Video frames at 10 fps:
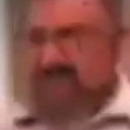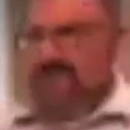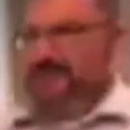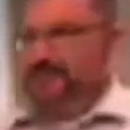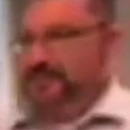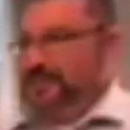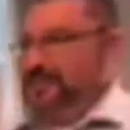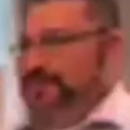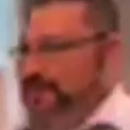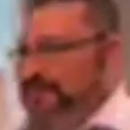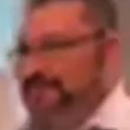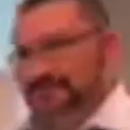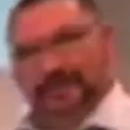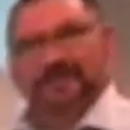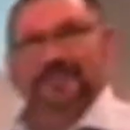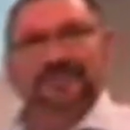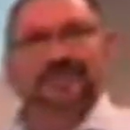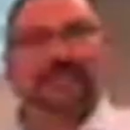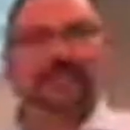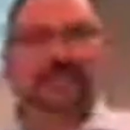So, you know, Pharaoh's
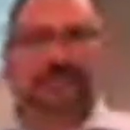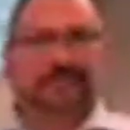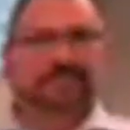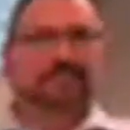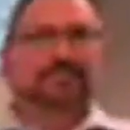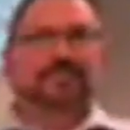attitude was,